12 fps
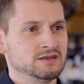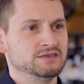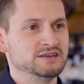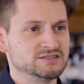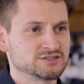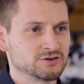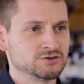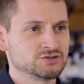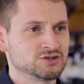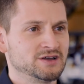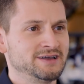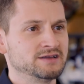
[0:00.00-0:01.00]
they
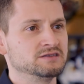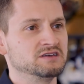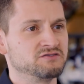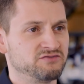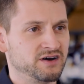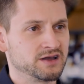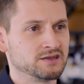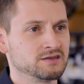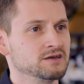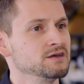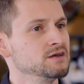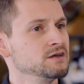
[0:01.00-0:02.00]
search, they find,
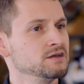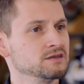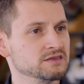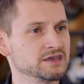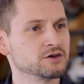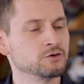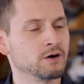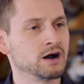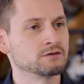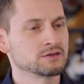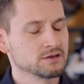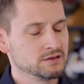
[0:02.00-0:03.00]
they go
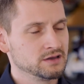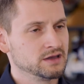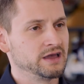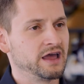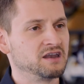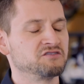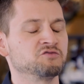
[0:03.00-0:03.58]
out, and